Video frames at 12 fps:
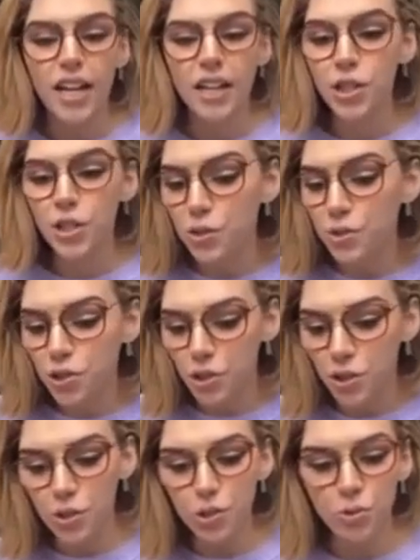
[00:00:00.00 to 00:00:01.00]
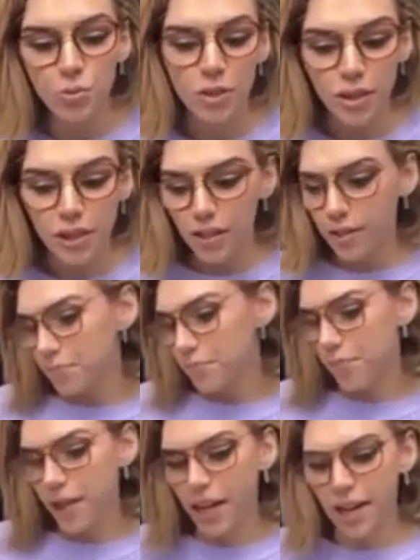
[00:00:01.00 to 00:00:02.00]
YouTube,
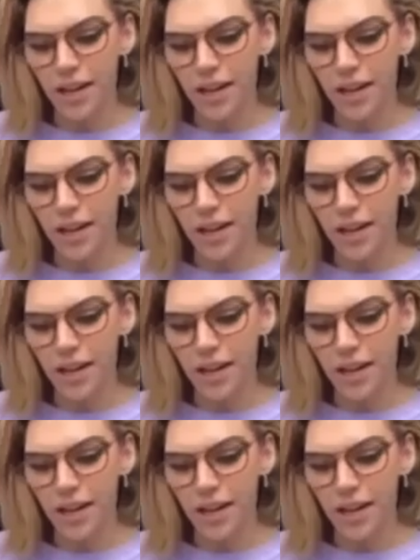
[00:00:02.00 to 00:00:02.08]
uh,